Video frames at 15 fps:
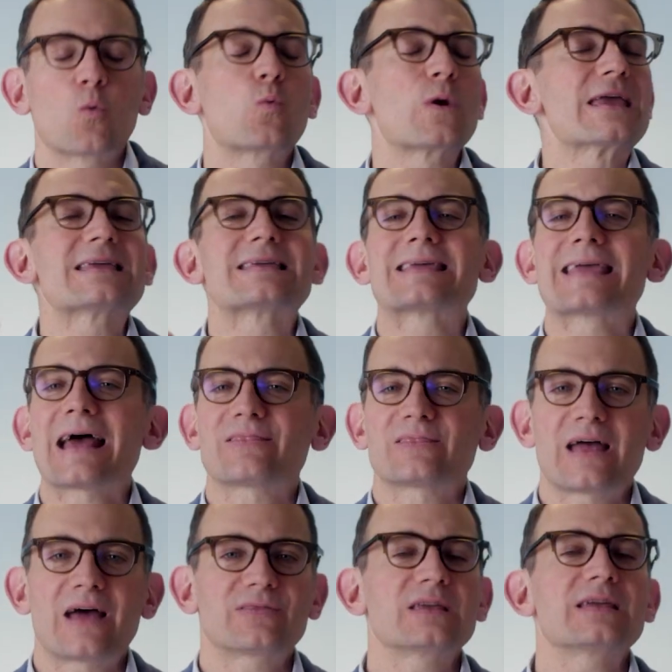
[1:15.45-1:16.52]
We get
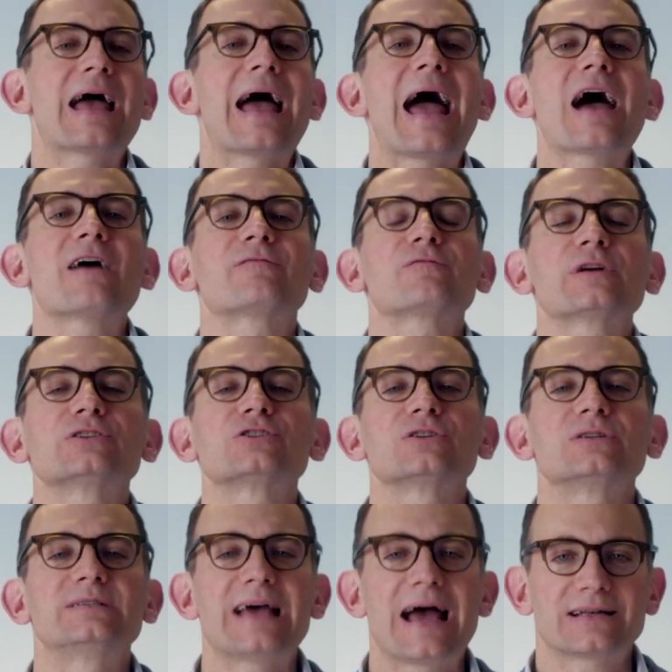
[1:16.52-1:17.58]
that. The average
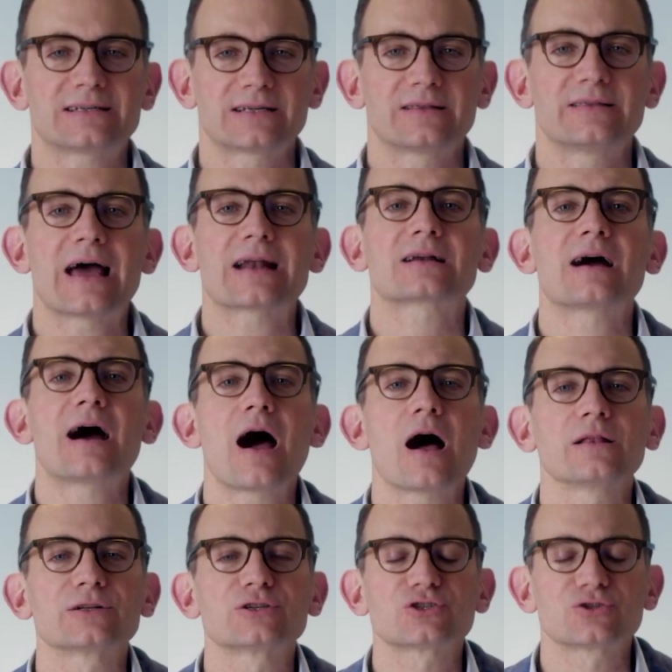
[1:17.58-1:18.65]
debt that
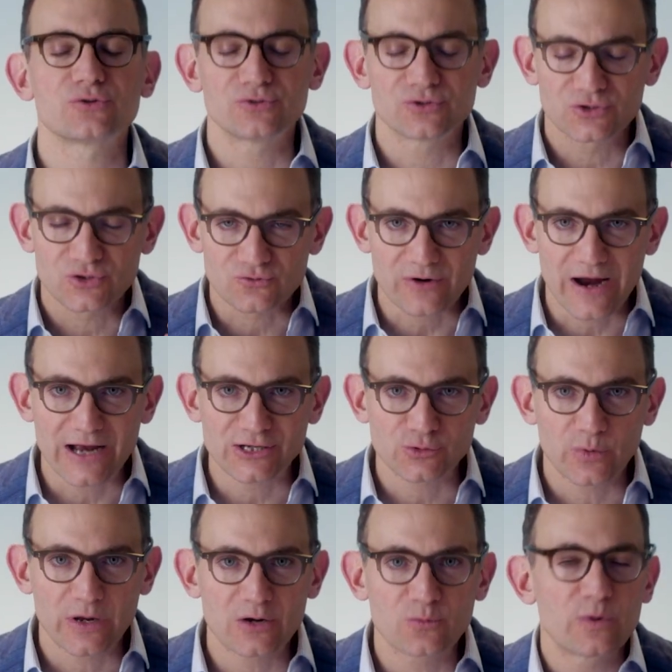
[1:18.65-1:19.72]
college students
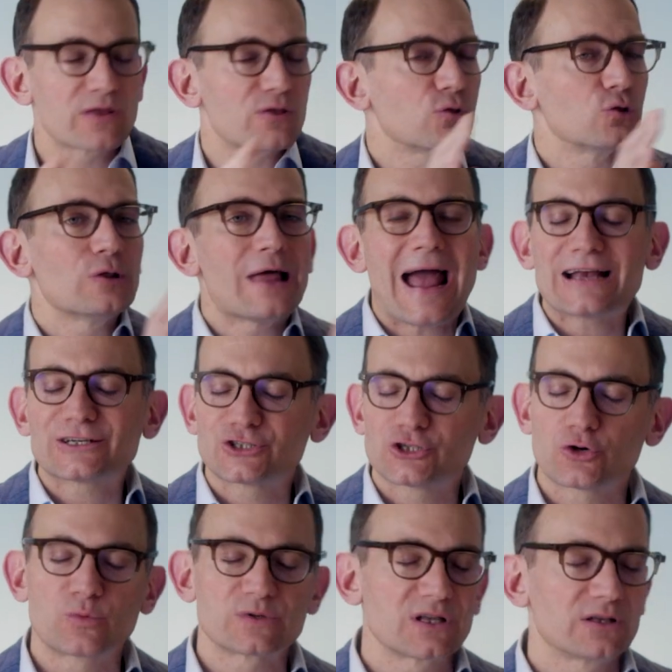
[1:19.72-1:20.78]
graduated with last
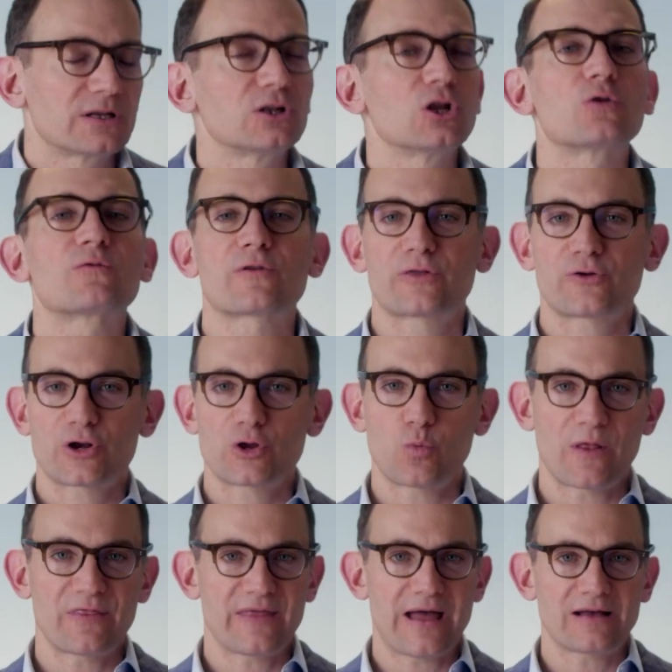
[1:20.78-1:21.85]
year was a little over
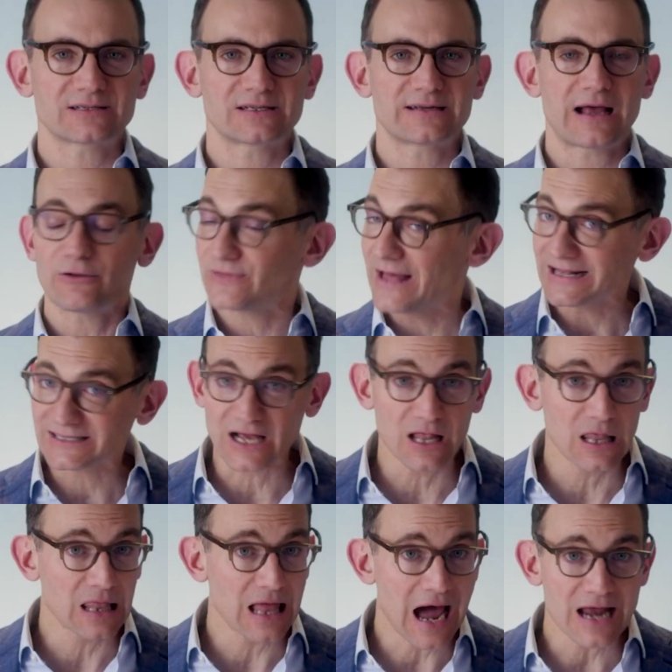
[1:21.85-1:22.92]
thirty-one thousand dollars. That's a
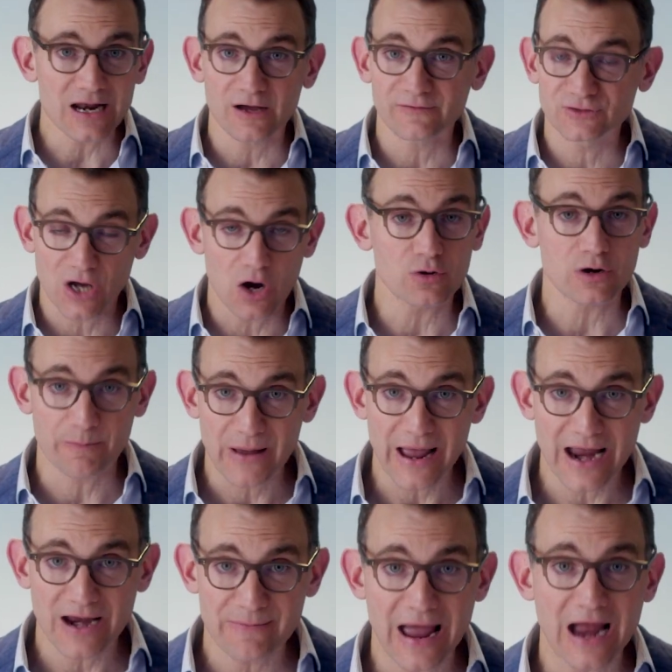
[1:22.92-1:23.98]
lot of dough to
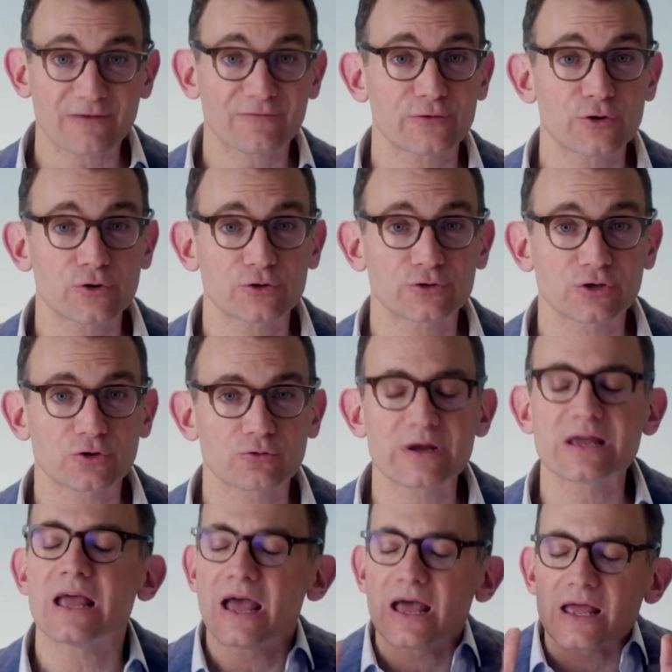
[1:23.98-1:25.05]
pay back for your
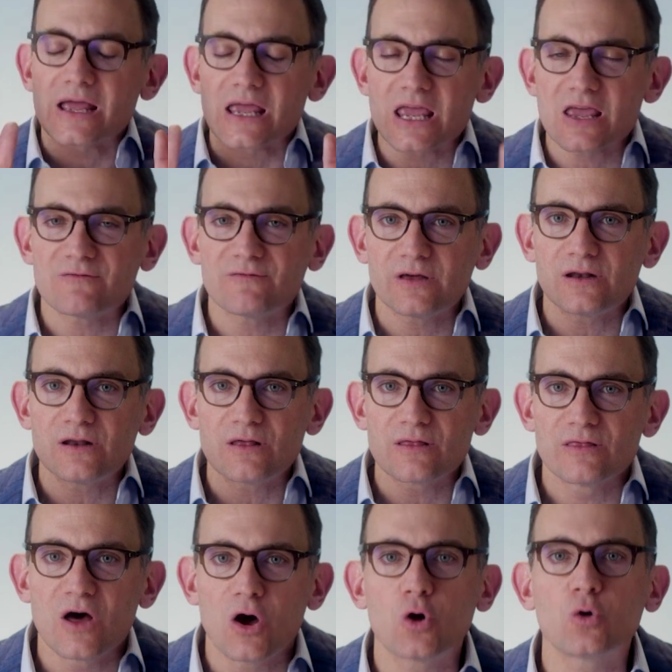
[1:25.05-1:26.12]
degree, even
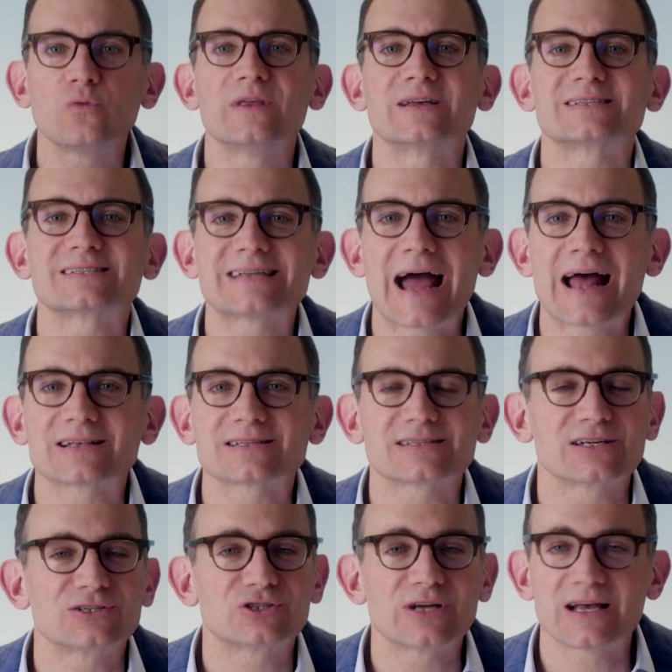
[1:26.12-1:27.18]
though the stats
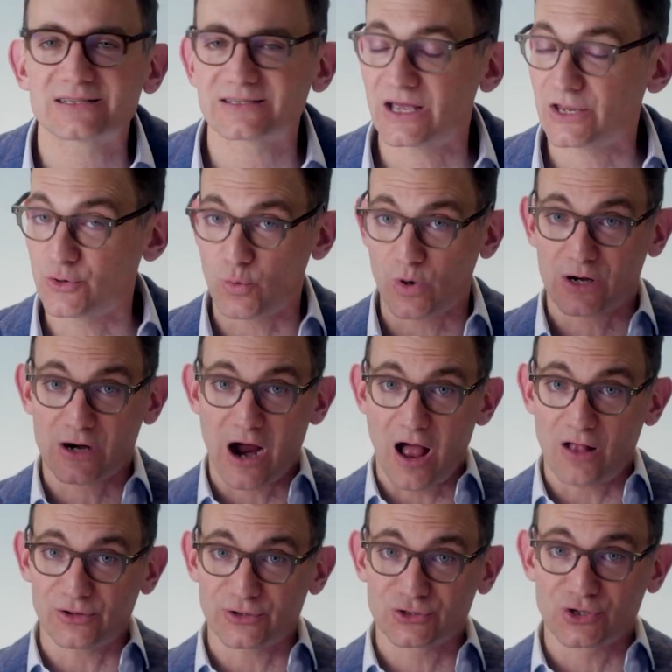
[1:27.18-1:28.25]
suggest that your
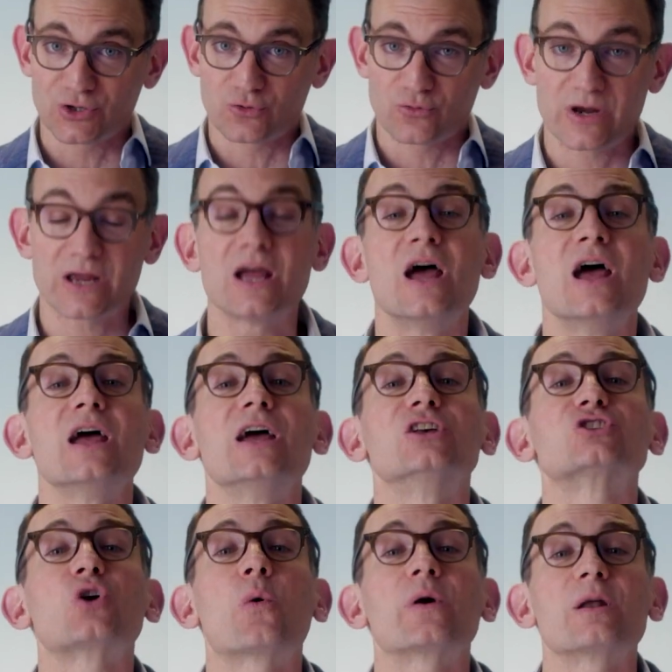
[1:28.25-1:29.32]
college degree
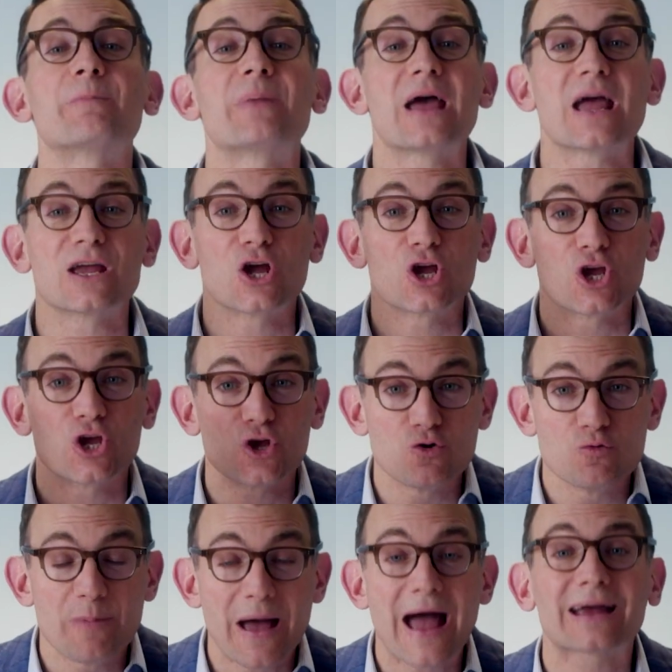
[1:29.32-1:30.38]
is going to pay
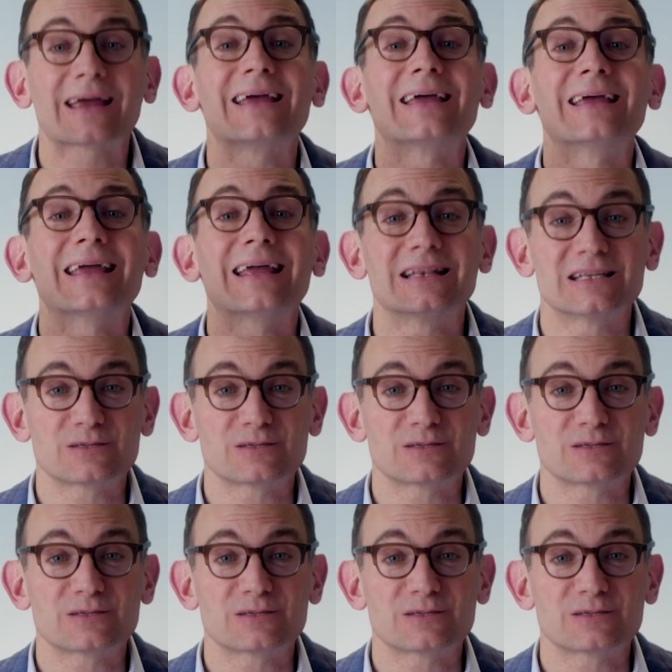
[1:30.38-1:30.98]
you back in